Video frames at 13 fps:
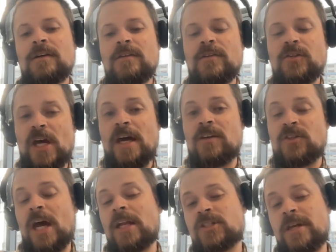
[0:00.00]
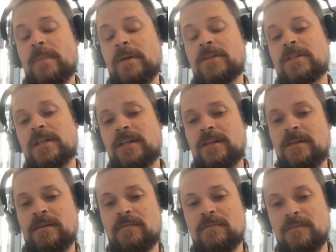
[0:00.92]
the Chat
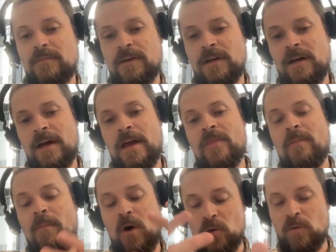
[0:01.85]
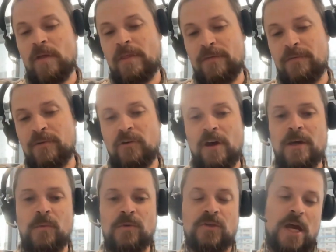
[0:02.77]
GPT, the model that they've
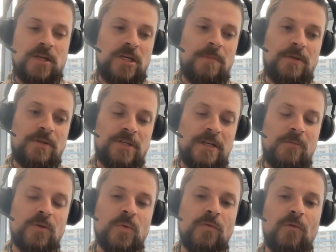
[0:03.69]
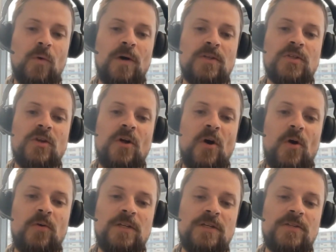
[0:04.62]
created with Chat GPT, which we've always
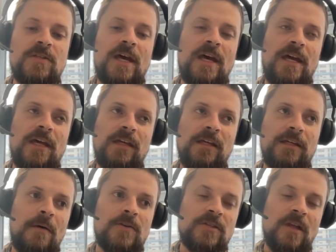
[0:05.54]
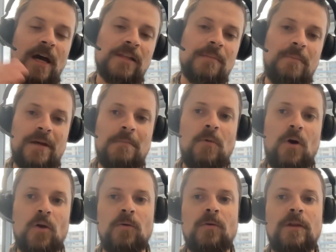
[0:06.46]
known is a slightly better
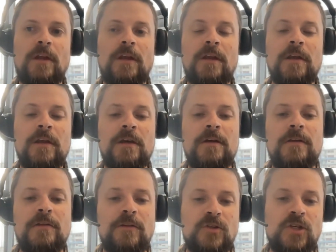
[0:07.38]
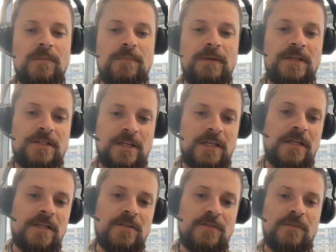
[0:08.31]
model than the
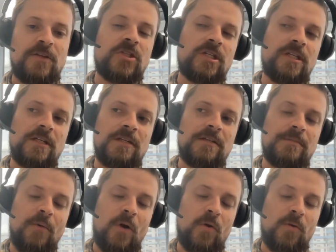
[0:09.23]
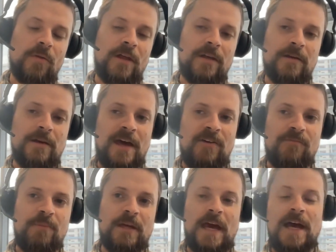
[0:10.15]
GPT Da Vinci model that
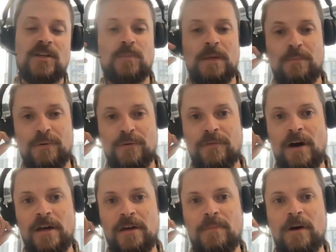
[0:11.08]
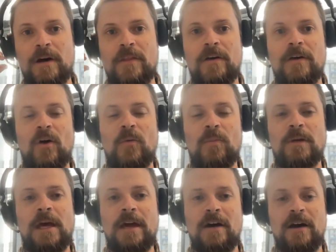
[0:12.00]
has been provided by the
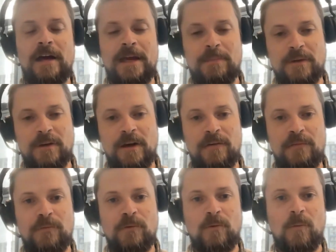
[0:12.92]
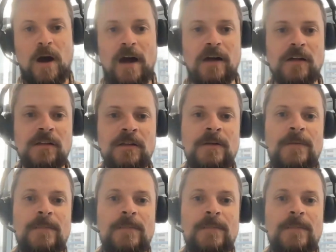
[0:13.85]
OpenAI API for a while.